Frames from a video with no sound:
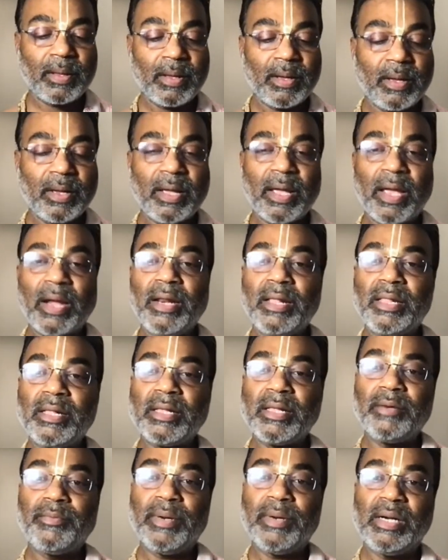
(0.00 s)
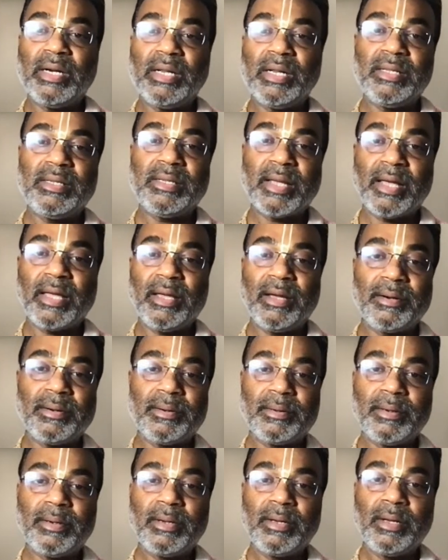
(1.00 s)
Anything that we desire,
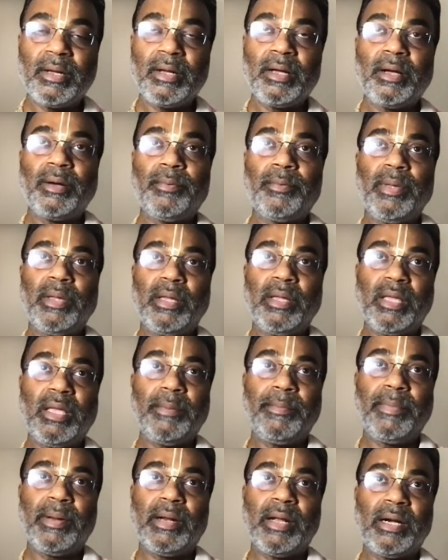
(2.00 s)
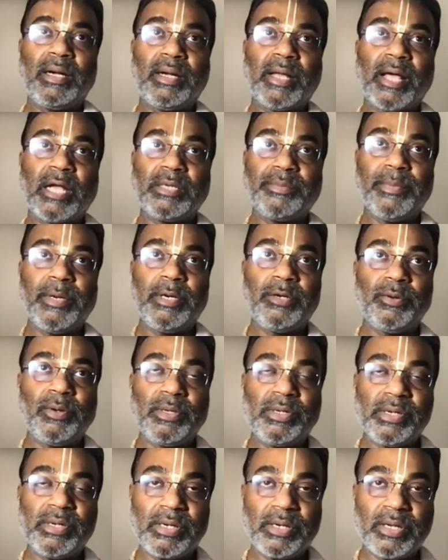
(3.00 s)
we keep an attachment to a
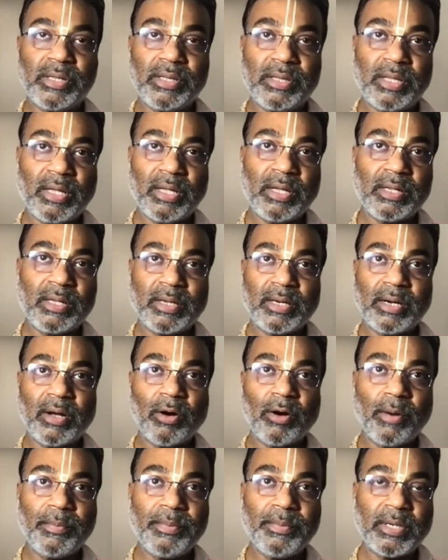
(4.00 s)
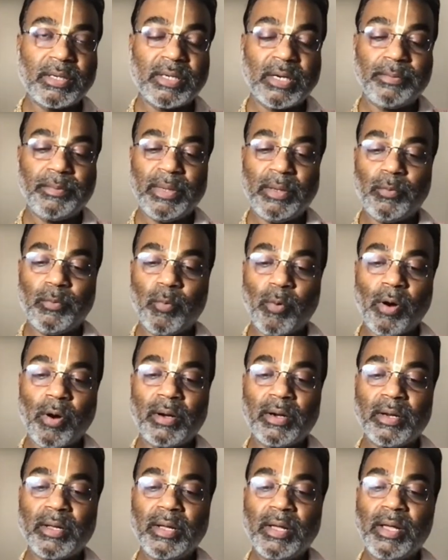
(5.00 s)
certain thing, an object that we want.
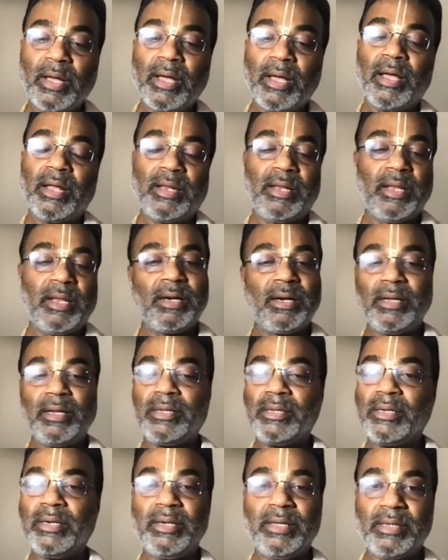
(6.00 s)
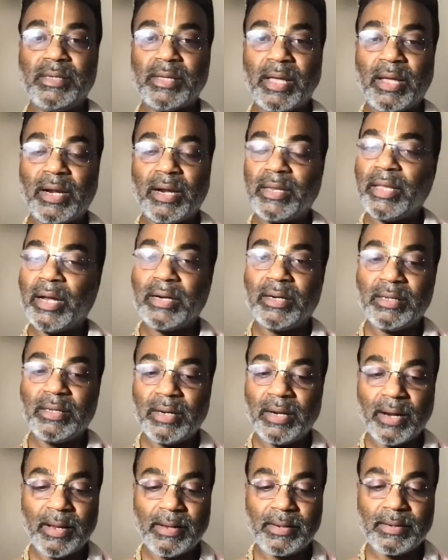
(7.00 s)
That is desire, that is
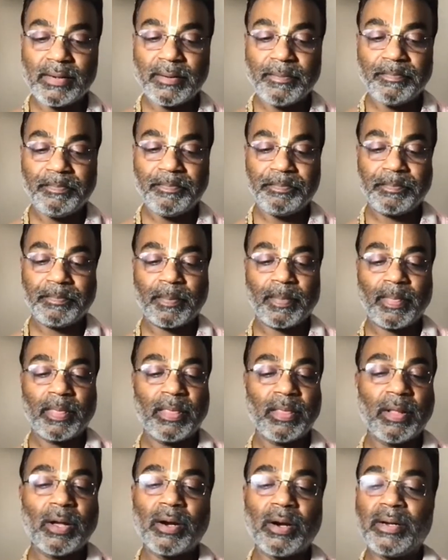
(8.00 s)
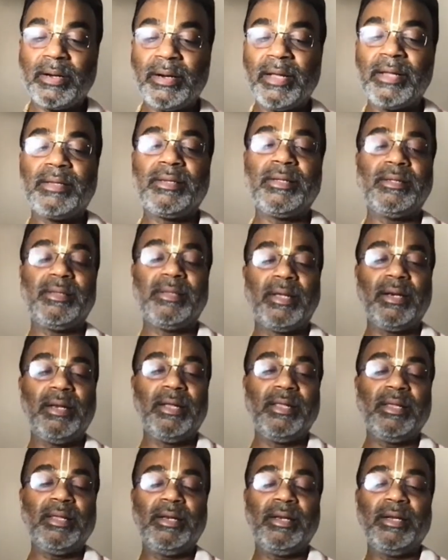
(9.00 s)
lust. Not necessarily
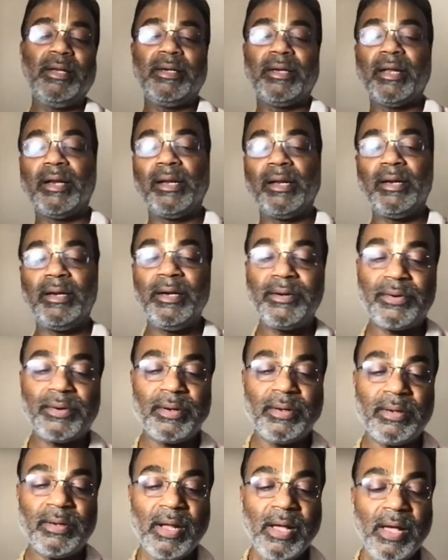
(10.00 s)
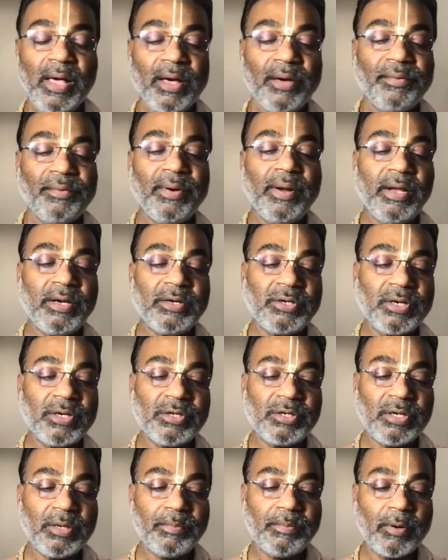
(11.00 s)
the literal
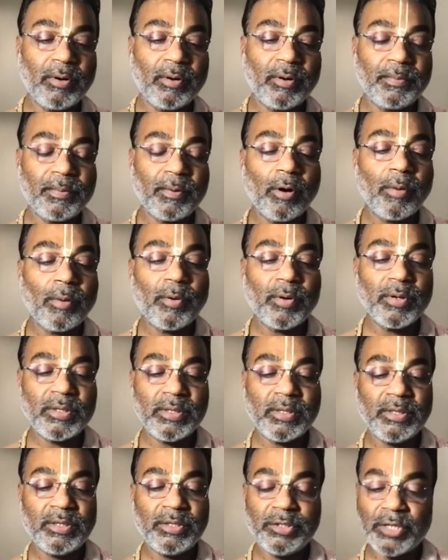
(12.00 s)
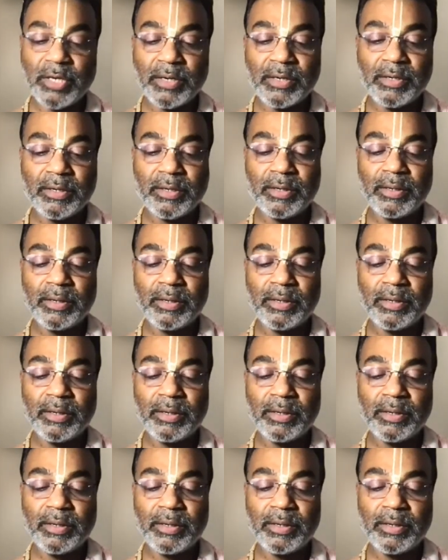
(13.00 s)
relationship of opposite gender,